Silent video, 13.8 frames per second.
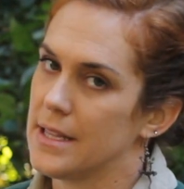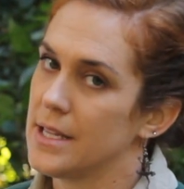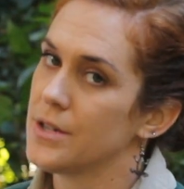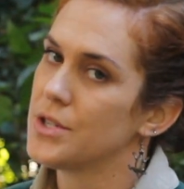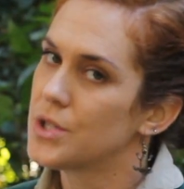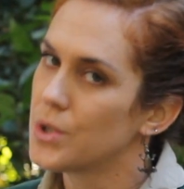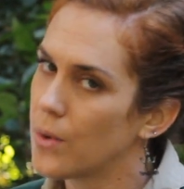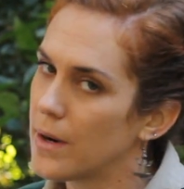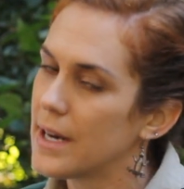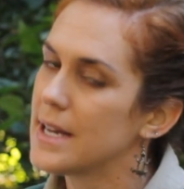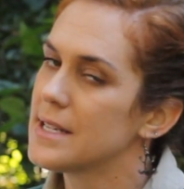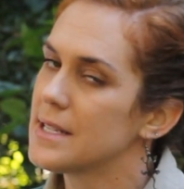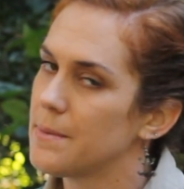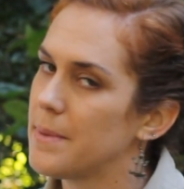Their
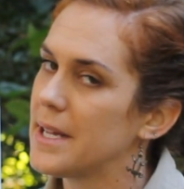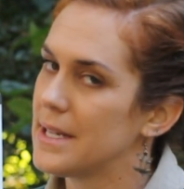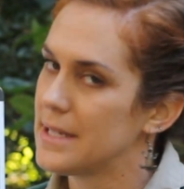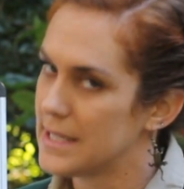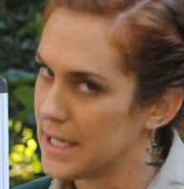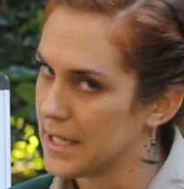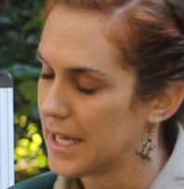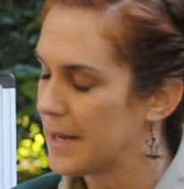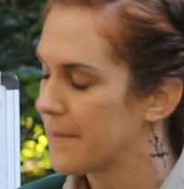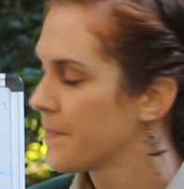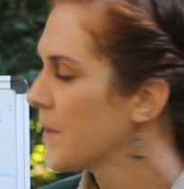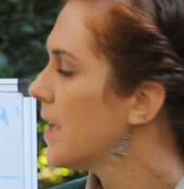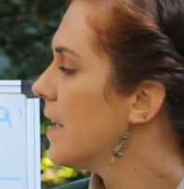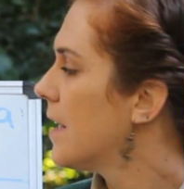story is a bit silly.
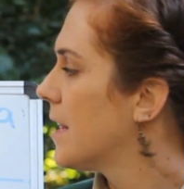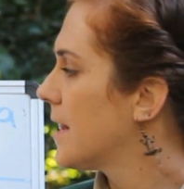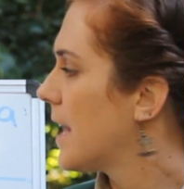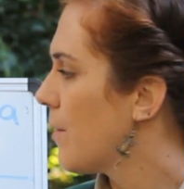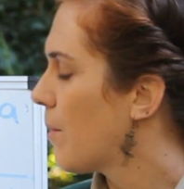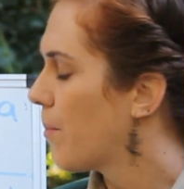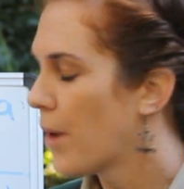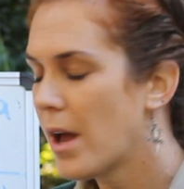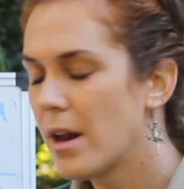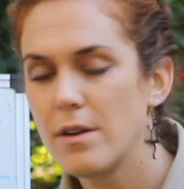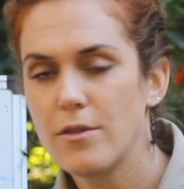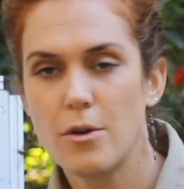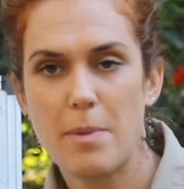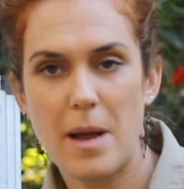They were brought
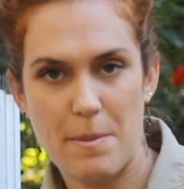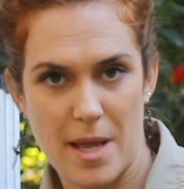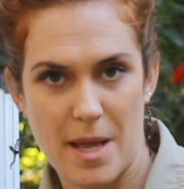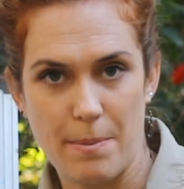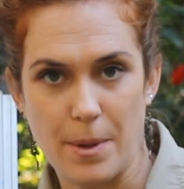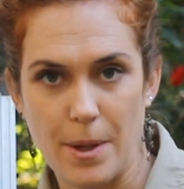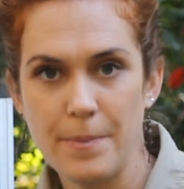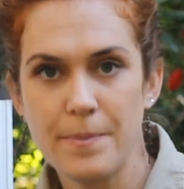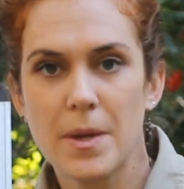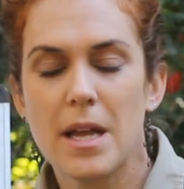over by people